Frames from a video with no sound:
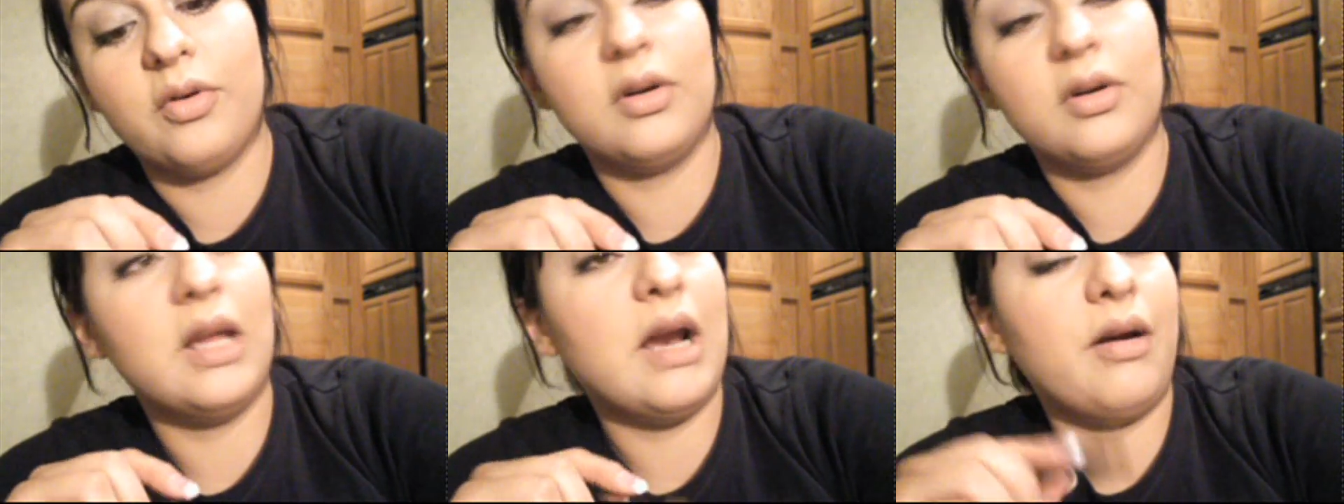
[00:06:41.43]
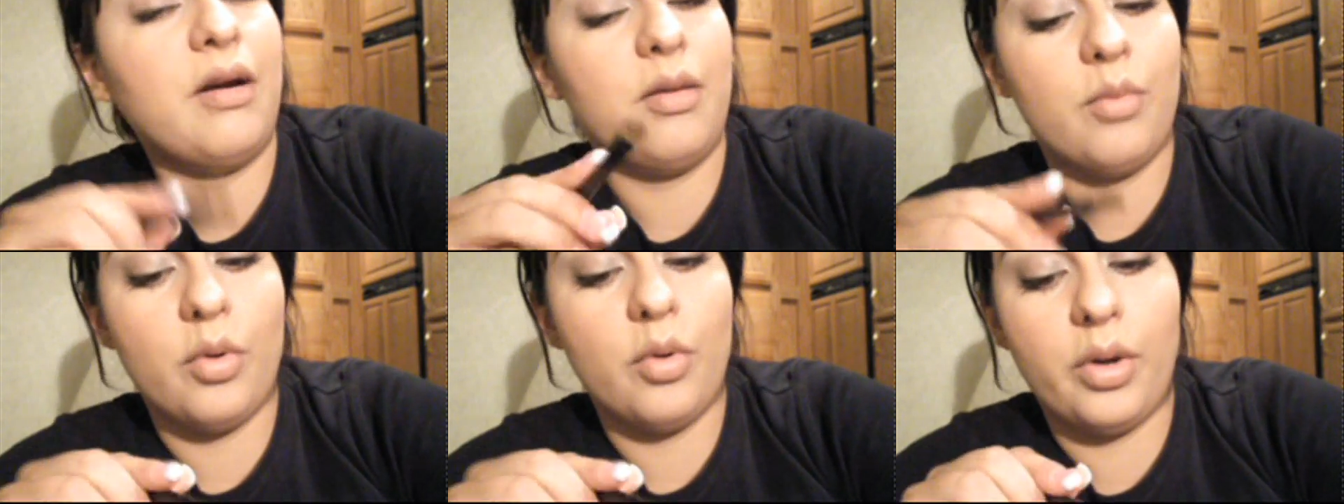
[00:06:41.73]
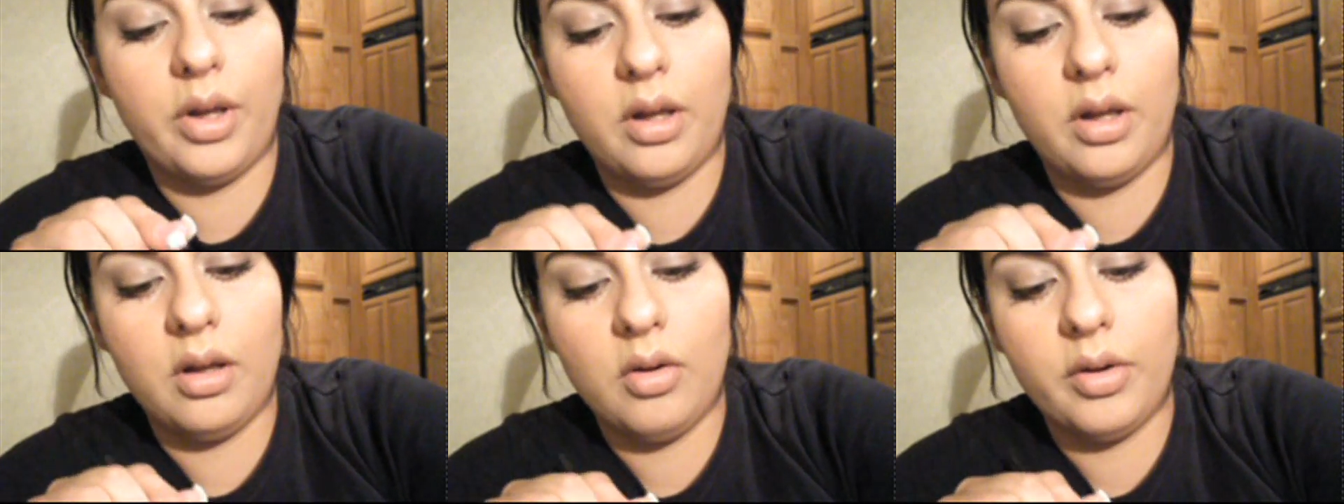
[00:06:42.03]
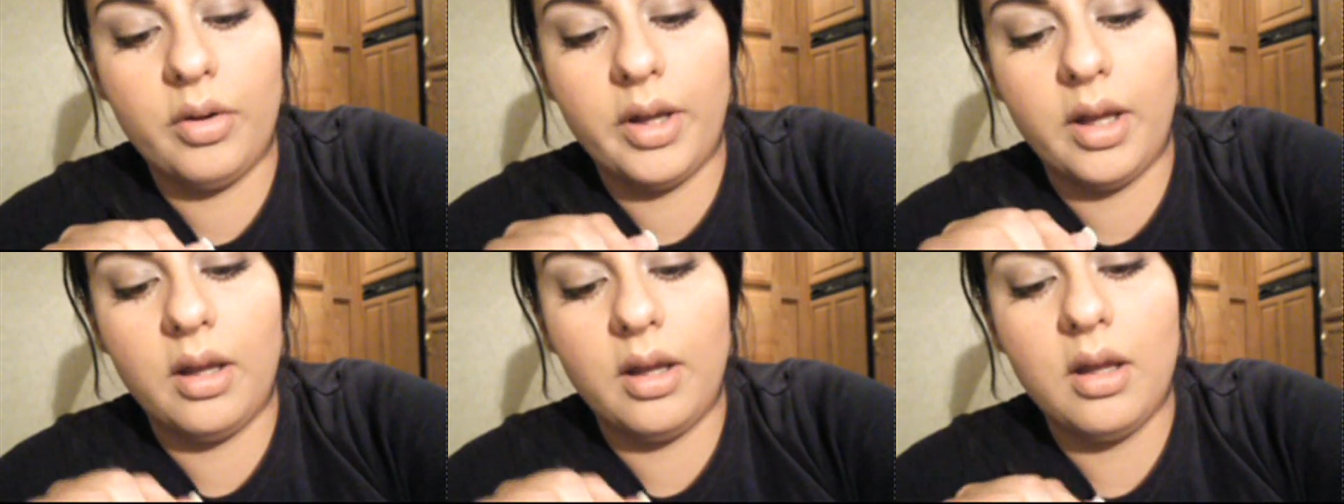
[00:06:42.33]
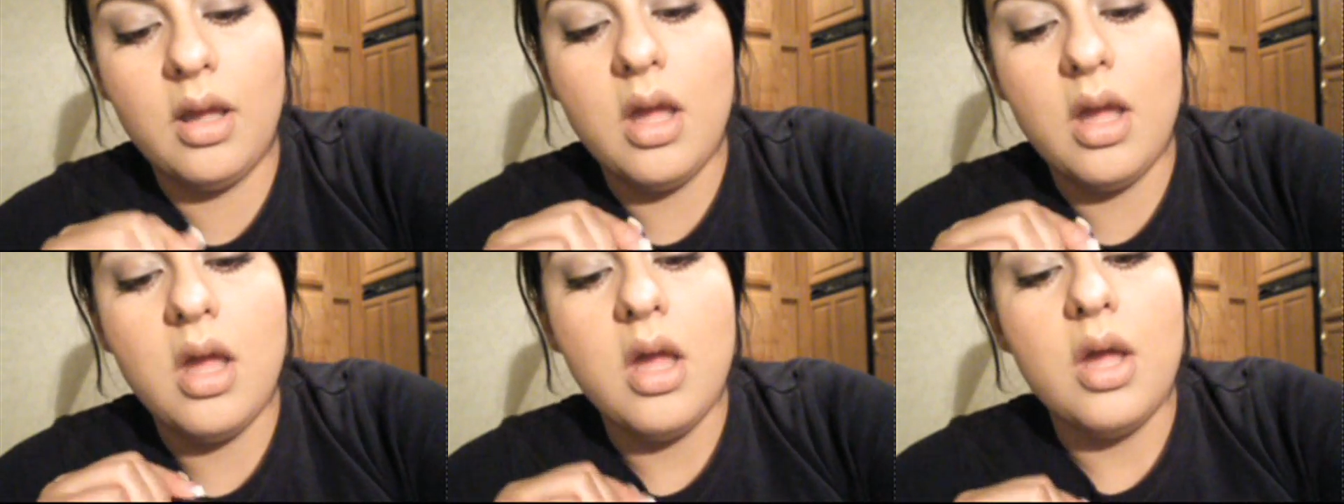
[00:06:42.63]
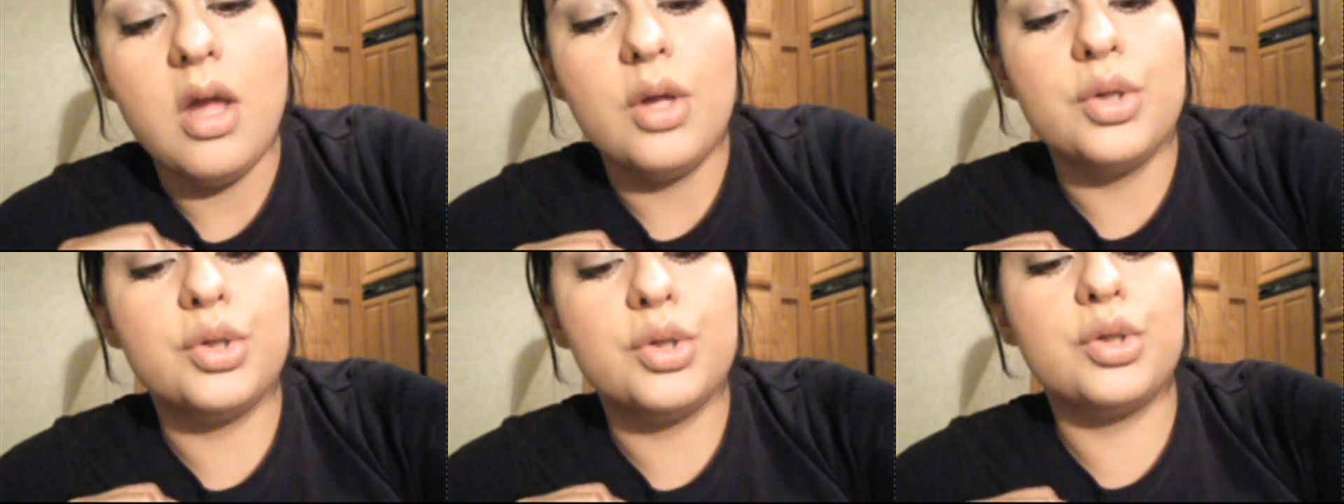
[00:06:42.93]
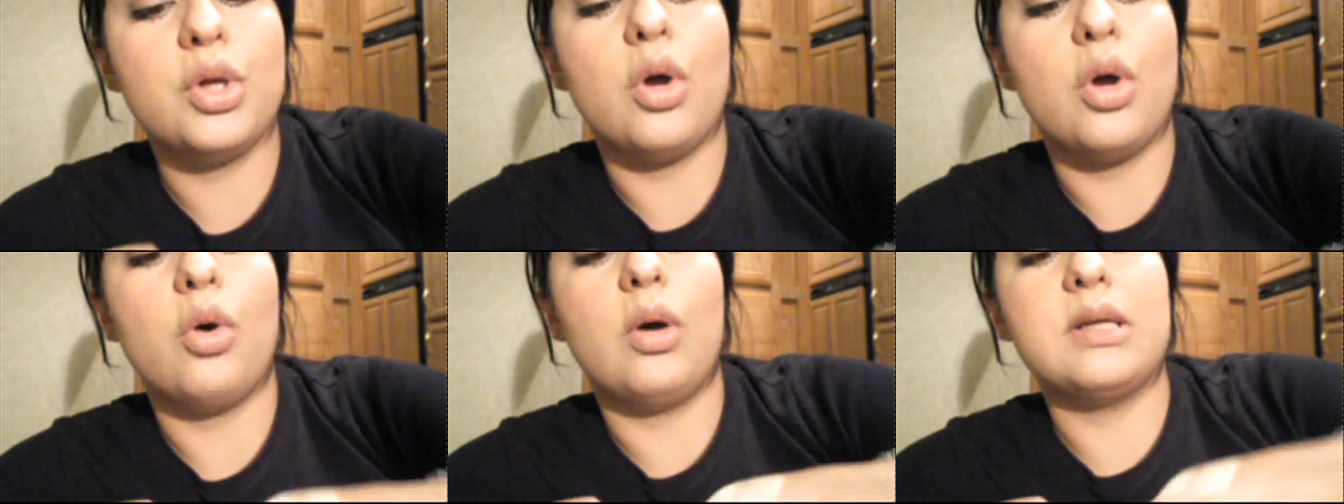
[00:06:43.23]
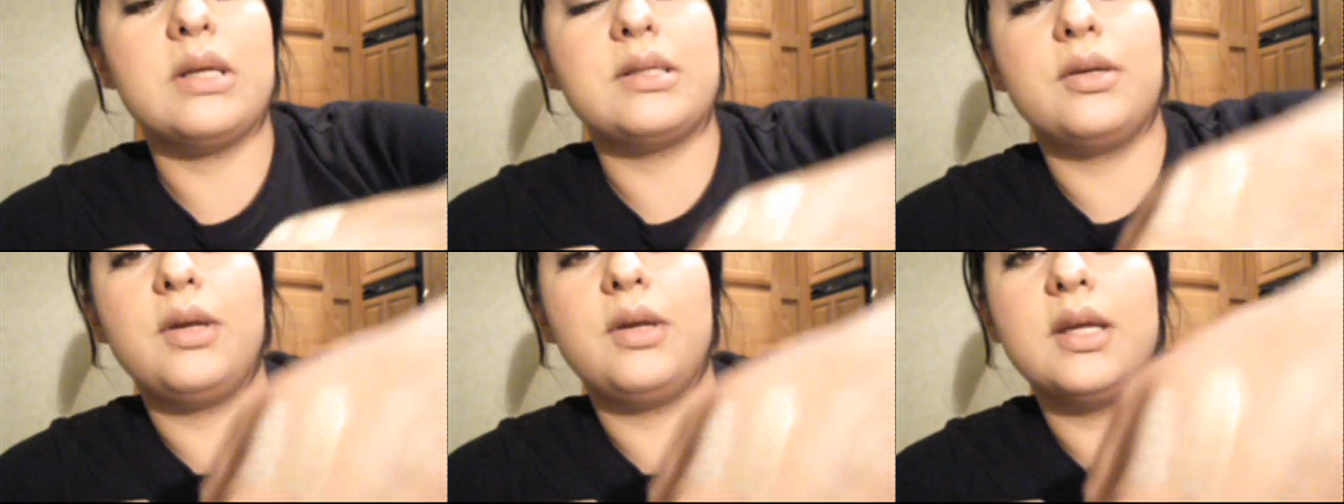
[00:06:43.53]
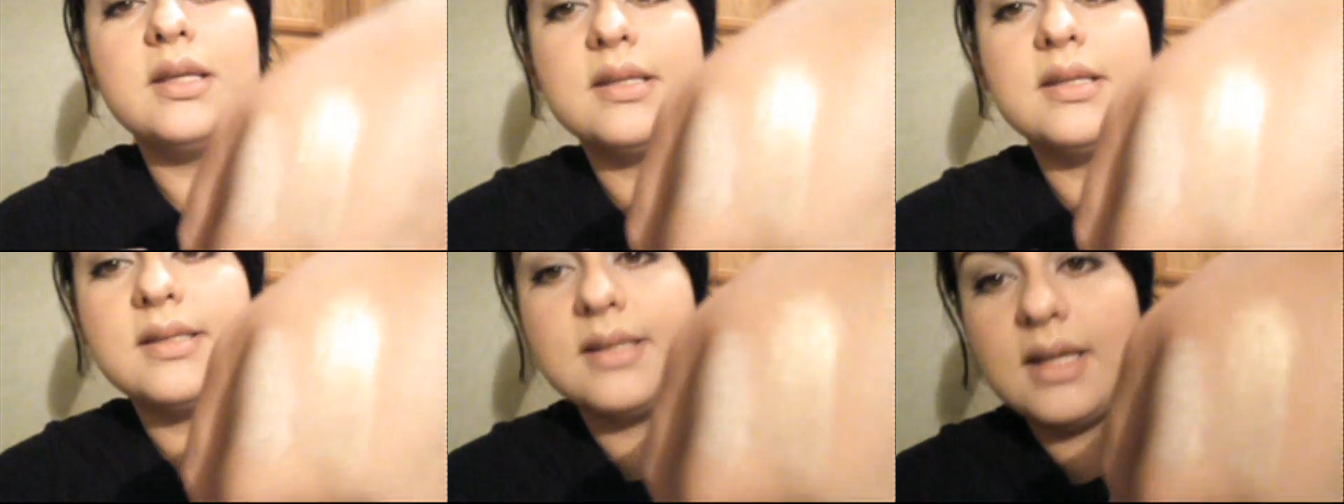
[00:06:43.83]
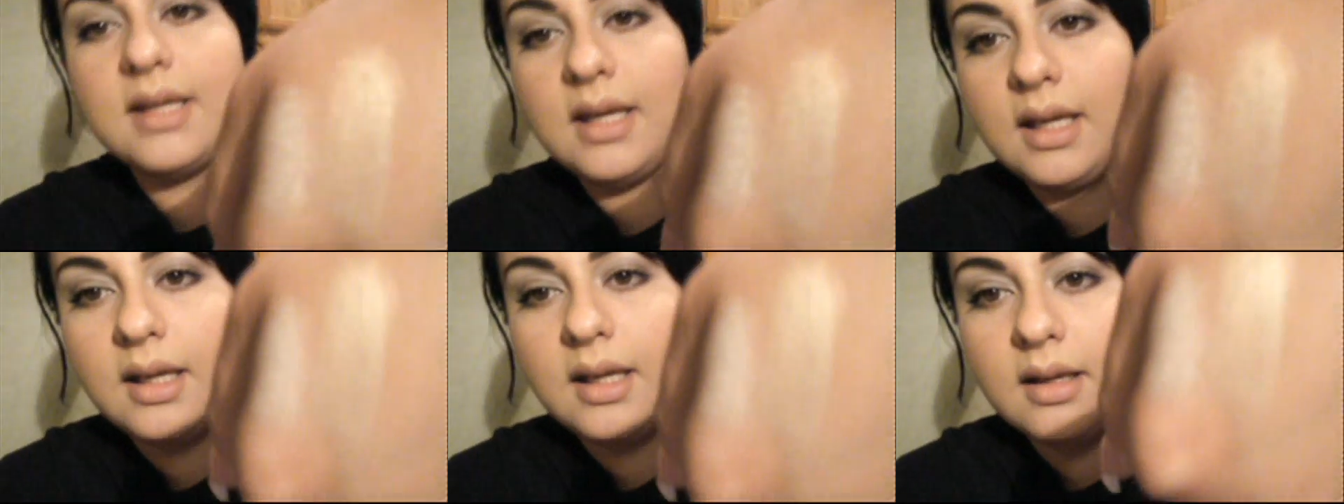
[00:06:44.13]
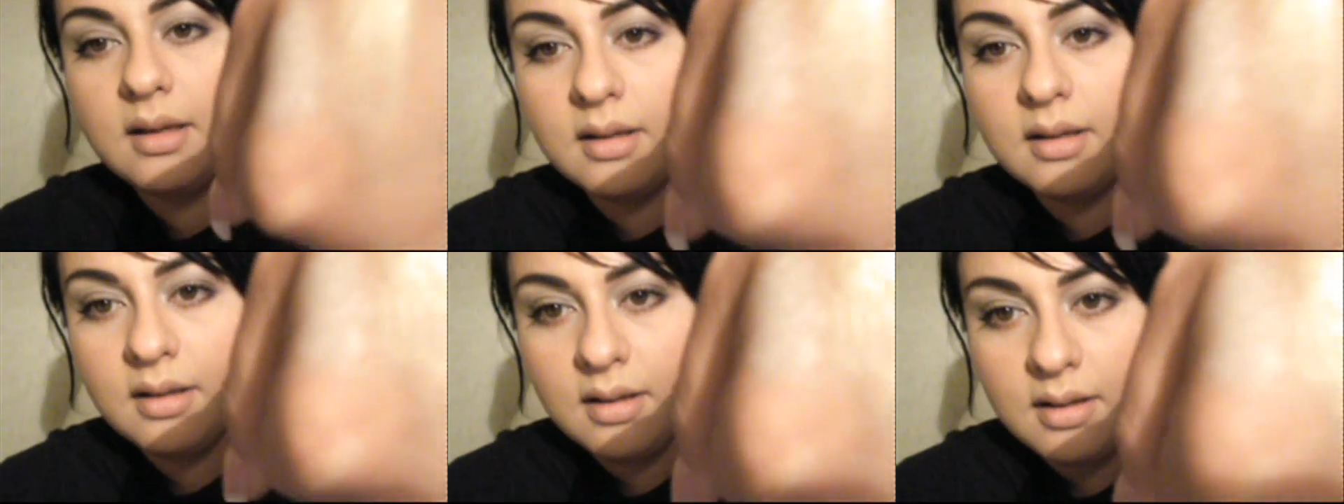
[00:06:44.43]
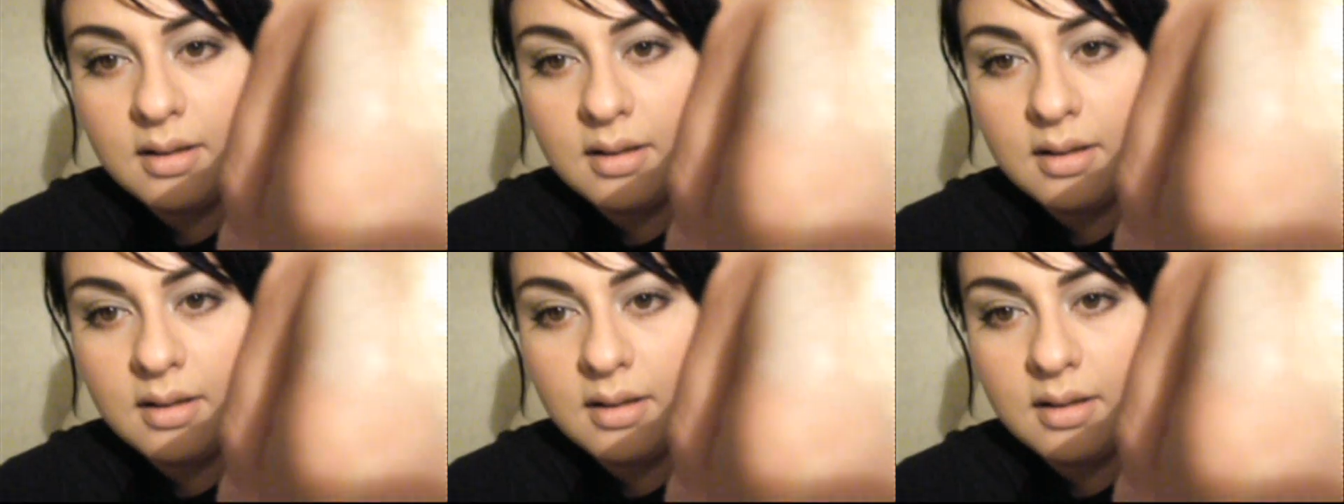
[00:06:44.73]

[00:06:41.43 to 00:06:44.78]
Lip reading: For Larry boy. Okay. So as you can see,